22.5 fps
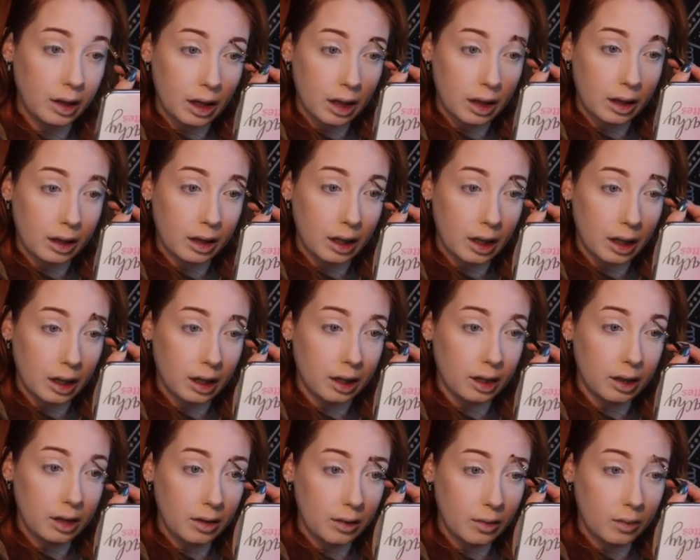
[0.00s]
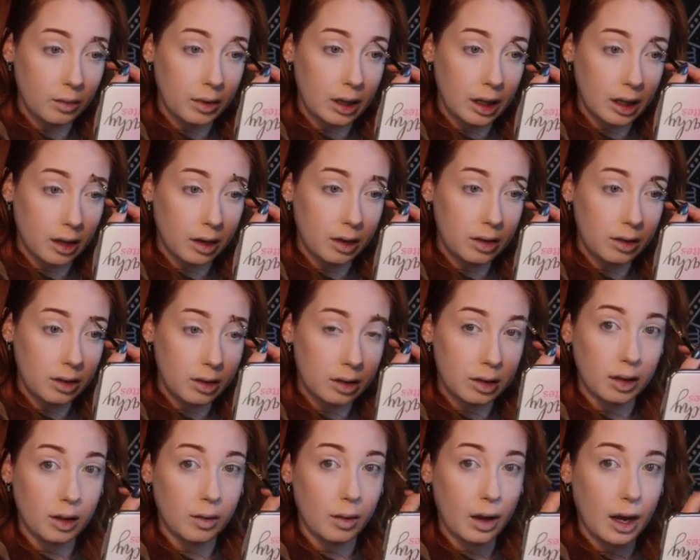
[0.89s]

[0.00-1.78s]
And then we also